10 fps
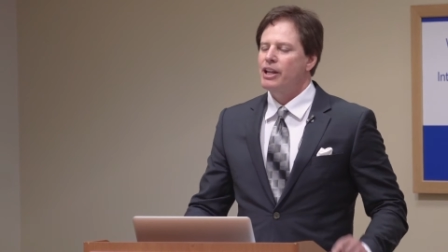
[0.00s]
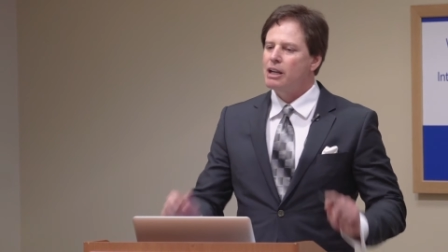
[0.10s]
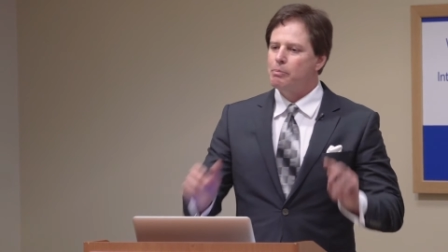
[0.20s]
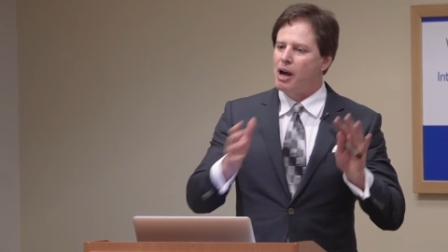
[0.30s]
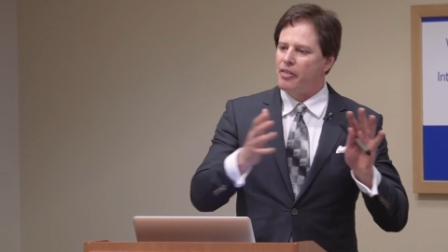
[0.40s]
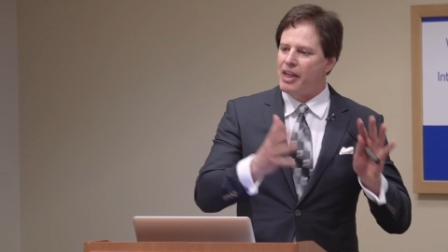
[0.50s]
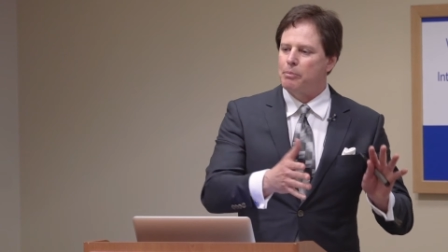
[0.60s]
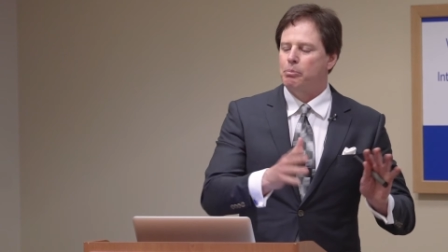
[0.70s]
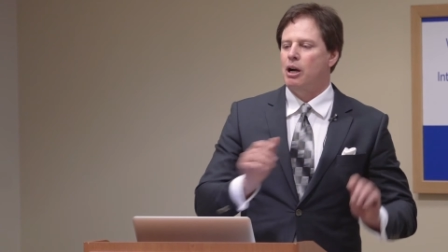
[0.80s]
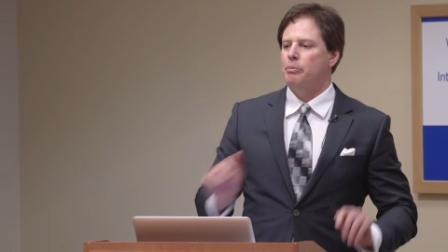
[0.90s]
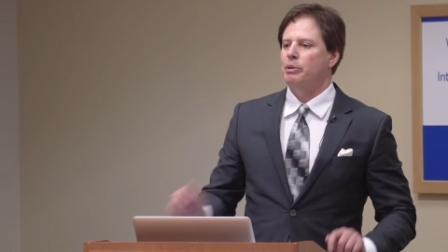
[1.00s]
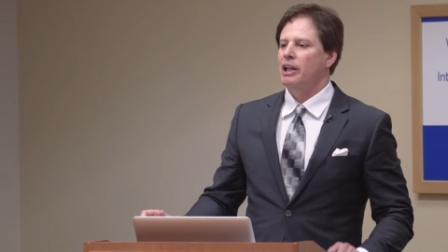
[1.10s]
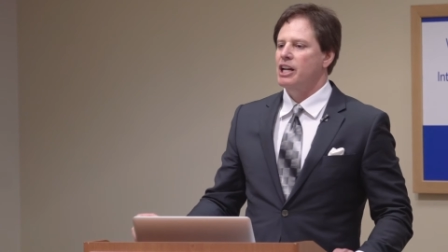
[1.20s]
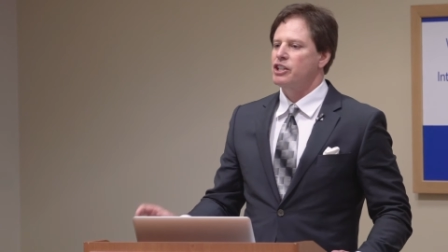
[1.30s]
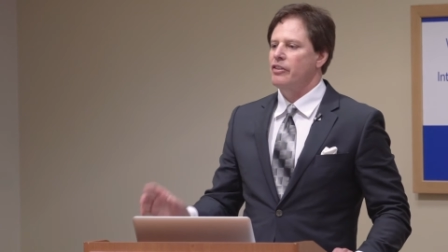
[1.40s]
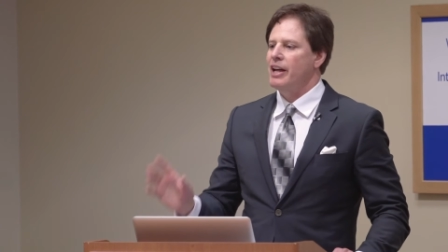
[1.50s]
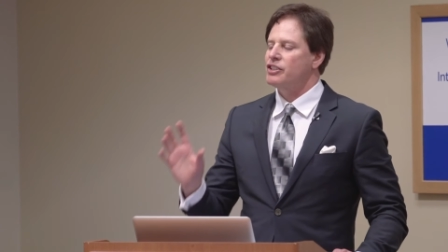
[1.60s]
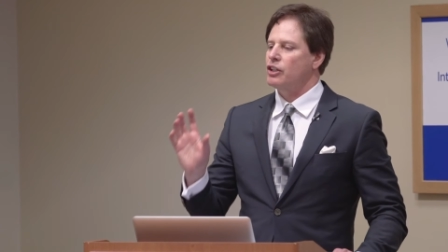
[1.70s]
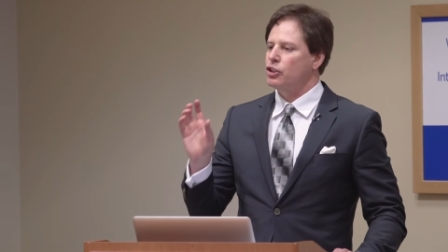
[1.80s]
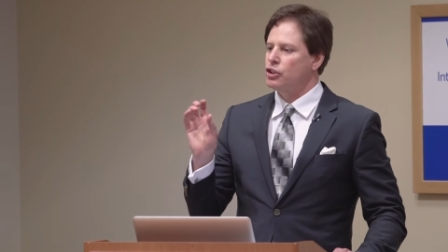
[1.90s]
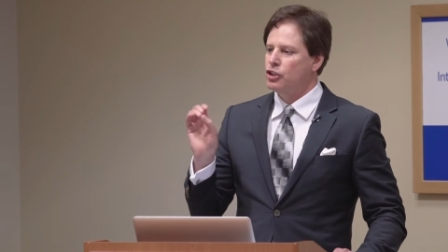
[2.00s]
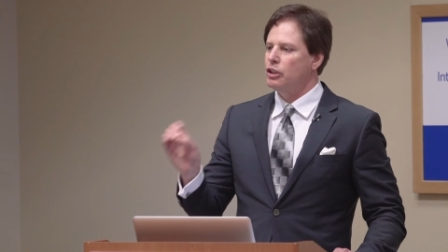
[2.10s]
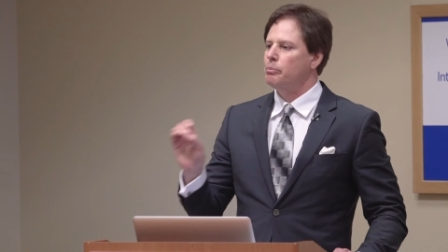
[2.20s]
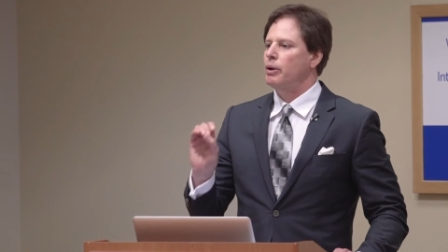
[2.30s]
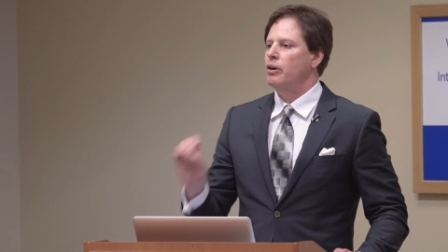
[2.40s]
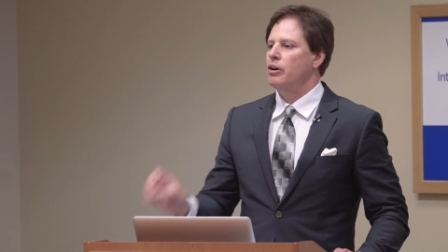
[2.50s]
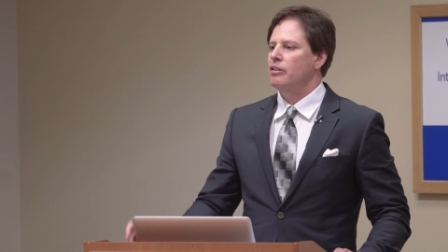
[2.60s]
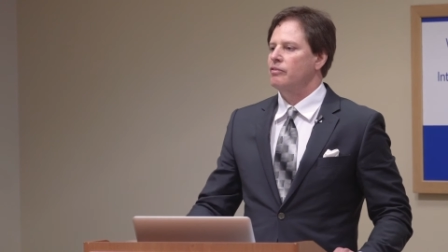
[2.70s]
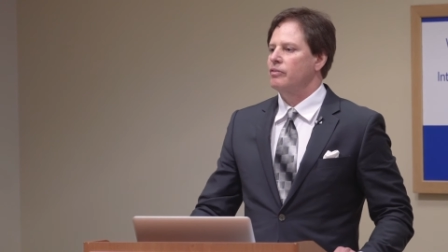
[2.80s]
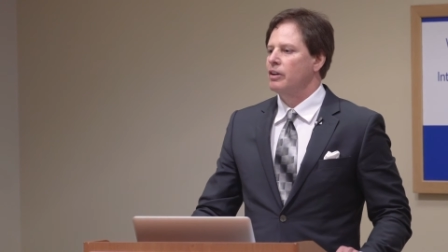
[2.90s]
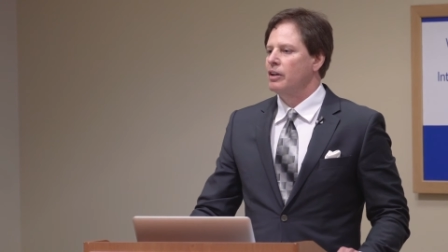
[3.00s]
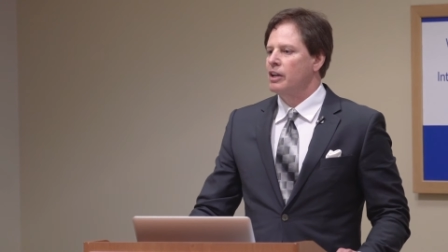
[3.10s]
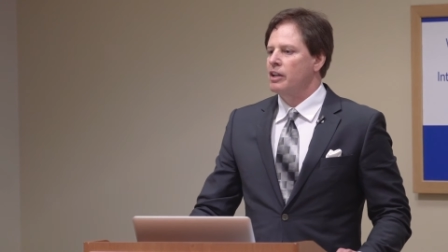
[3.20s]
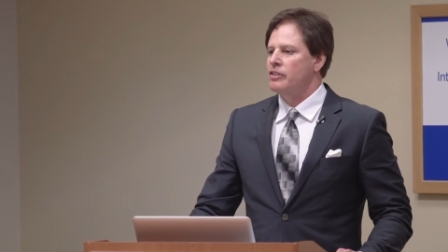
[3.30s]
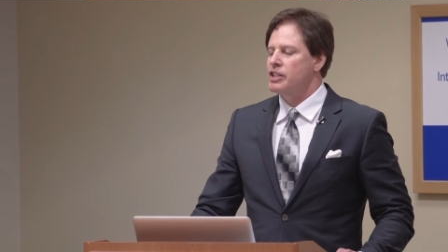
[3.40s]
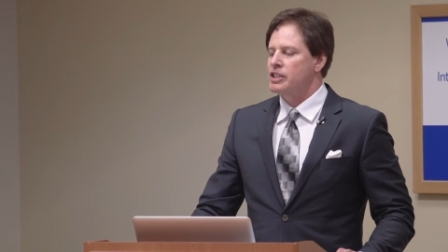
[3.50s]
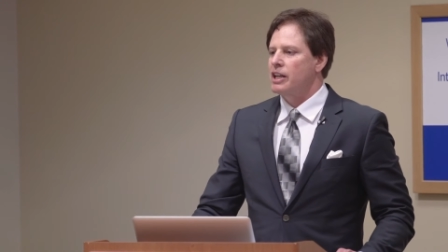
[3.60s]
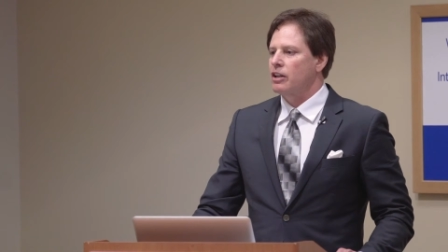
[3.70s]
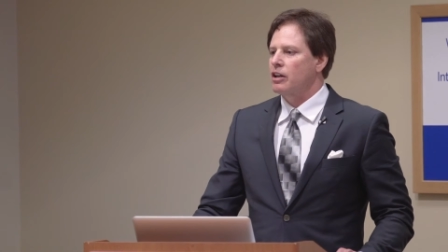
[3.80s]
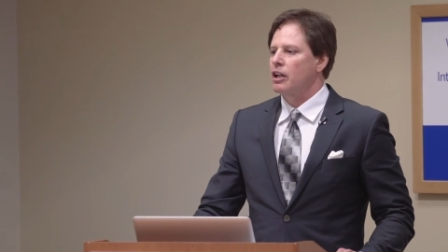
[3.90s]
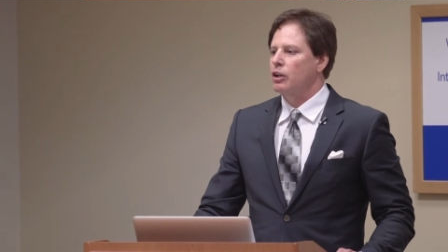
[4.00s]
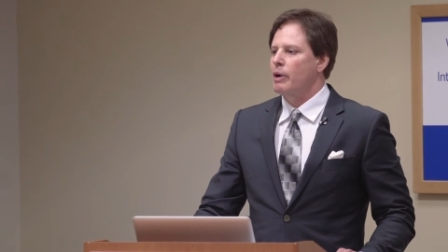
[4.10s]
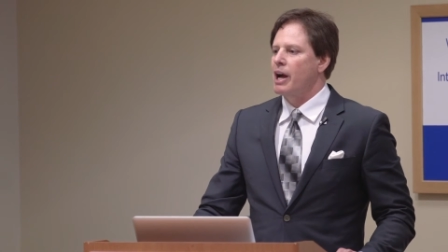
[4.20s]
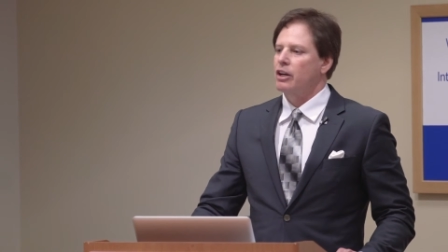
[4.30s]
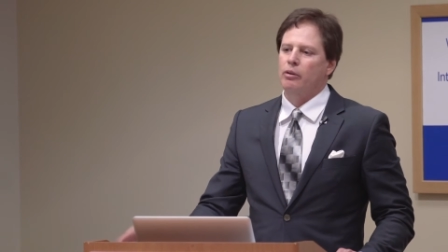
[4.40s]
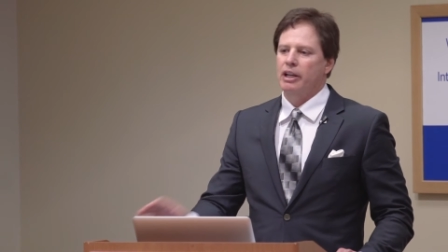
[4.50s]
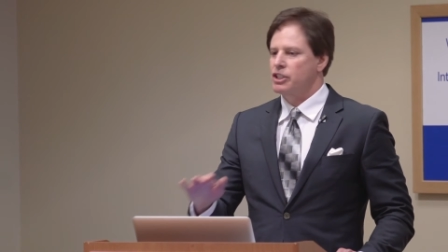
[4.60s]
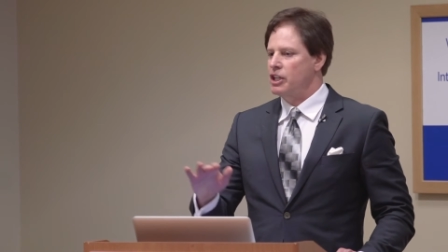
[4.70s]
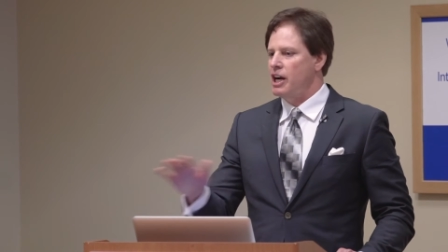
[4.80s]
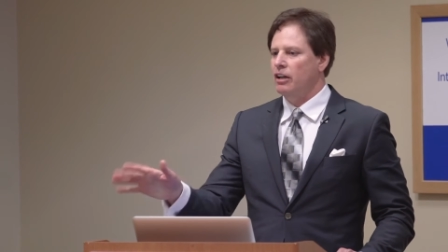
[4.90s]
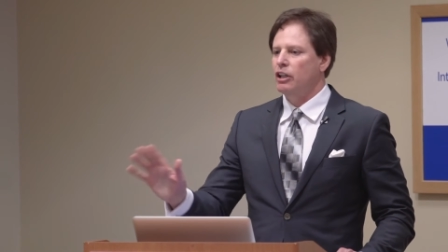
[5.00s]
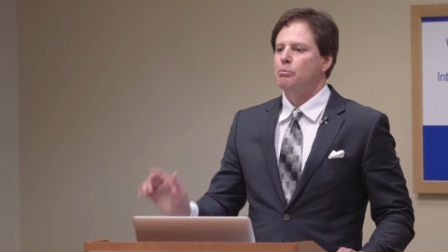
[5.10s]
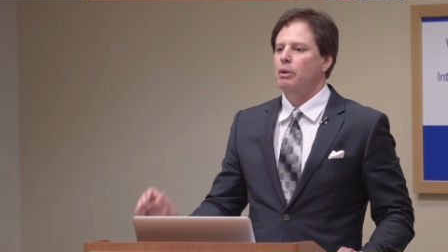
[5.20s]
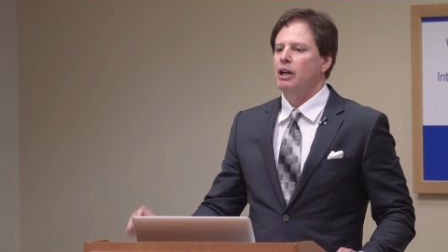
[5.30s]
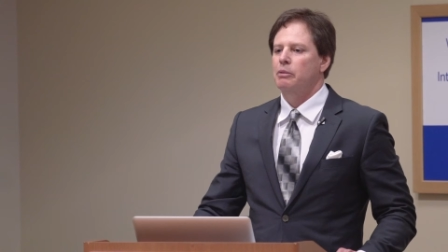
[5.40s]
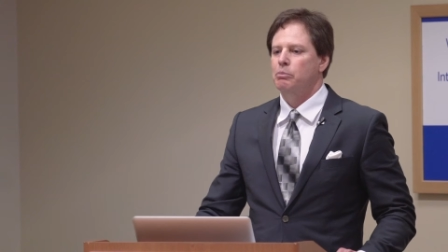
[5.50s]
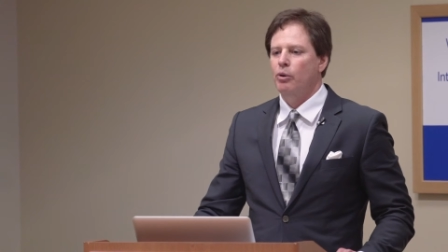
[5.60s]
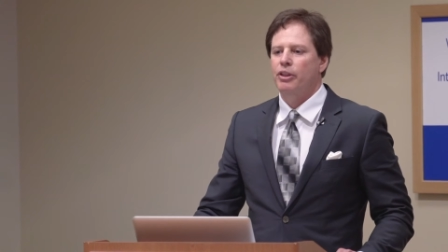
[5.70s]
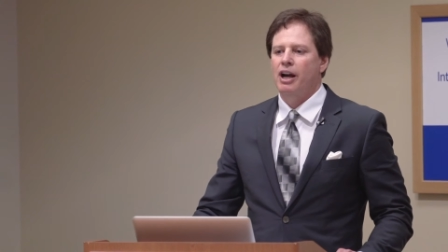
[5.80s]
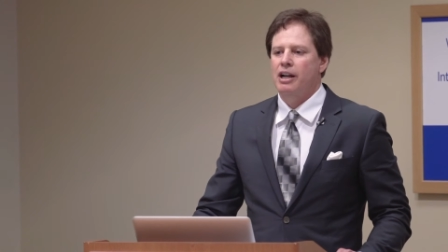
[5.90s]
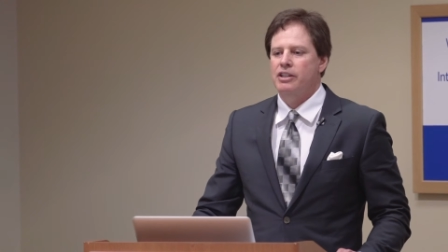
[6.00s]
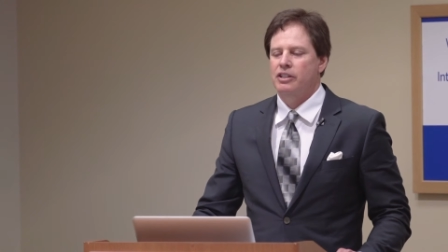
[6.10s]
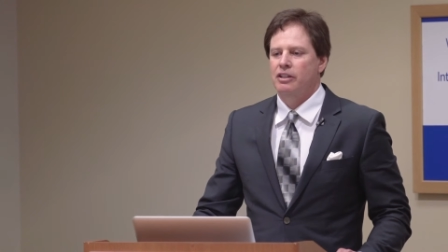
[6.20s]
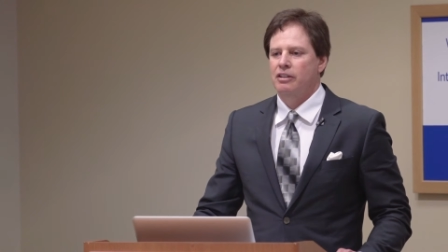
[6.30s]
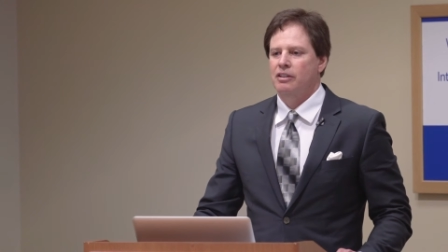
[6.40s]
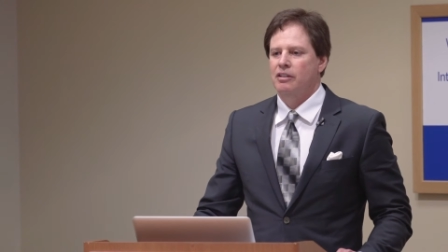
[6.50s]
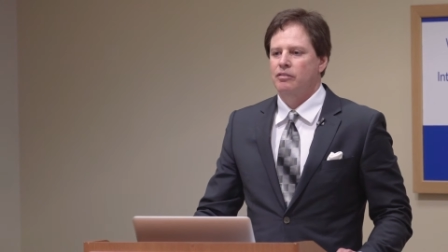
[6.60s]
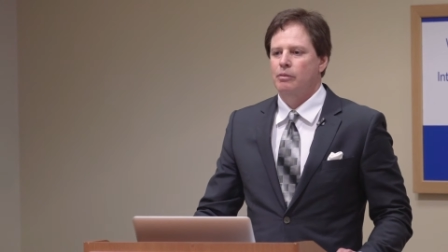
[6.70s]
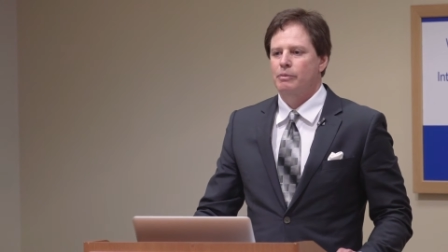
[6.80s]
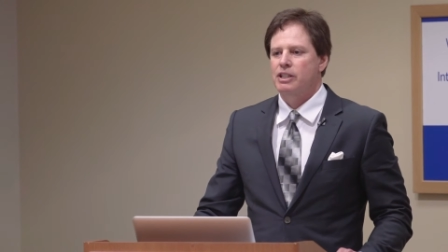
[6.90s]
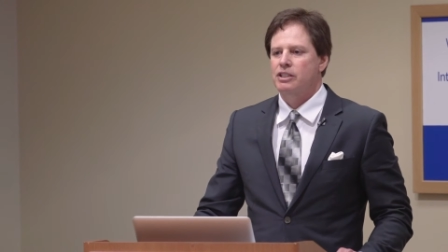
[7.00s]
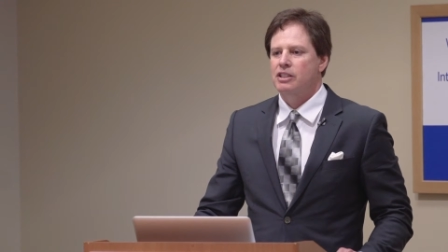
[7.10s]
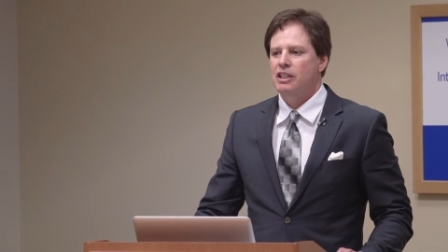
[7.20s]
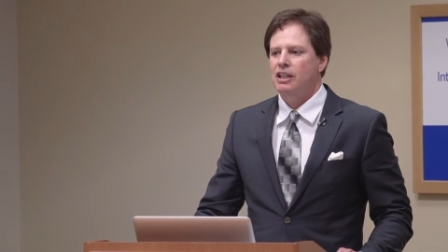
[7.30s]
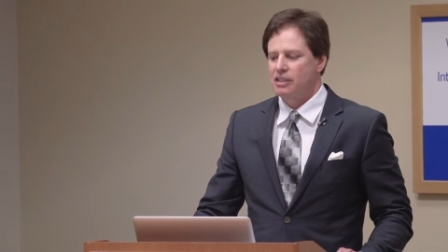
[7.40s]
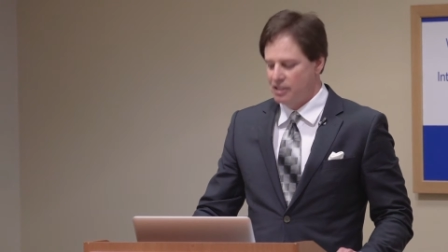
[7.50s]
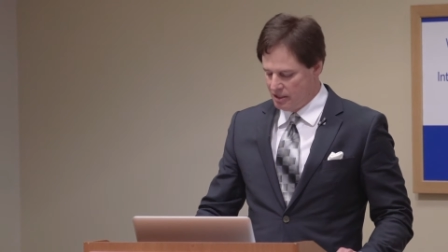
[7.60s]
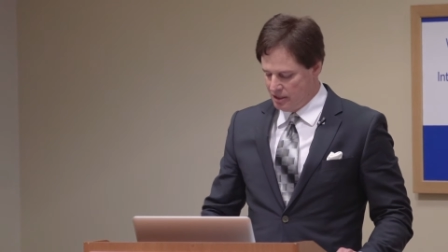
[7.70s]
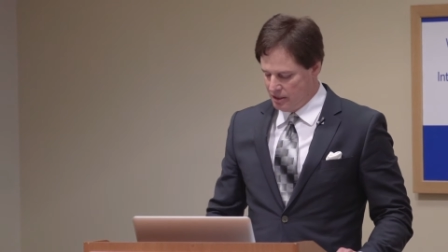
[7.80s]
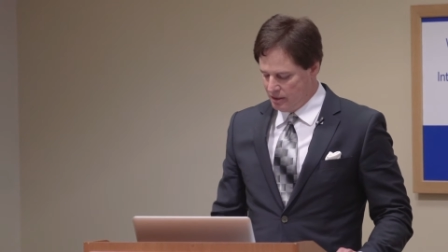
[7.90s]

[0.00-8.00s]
Think about that population. That's a good part of the state of Colorado, entirely blind, both eyes from this disease.